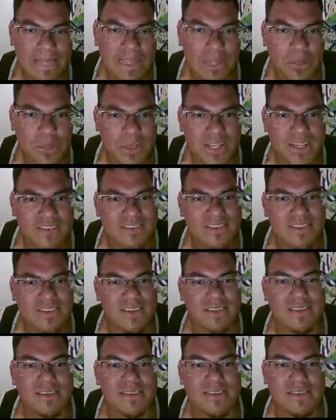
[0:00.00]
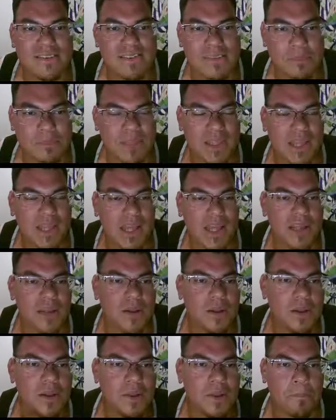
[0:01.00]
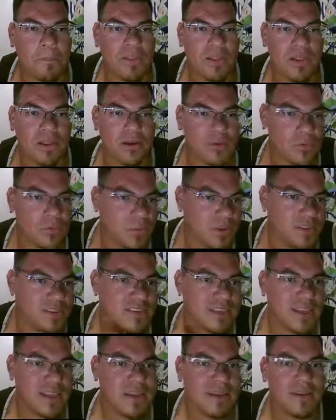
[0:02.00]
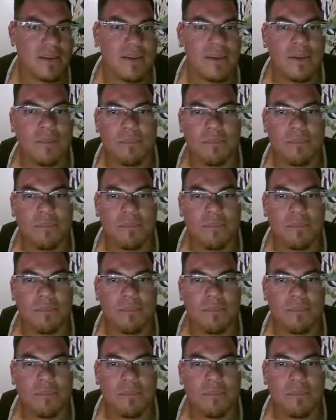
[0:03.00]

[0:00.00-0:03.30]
Which is something I applaud once again,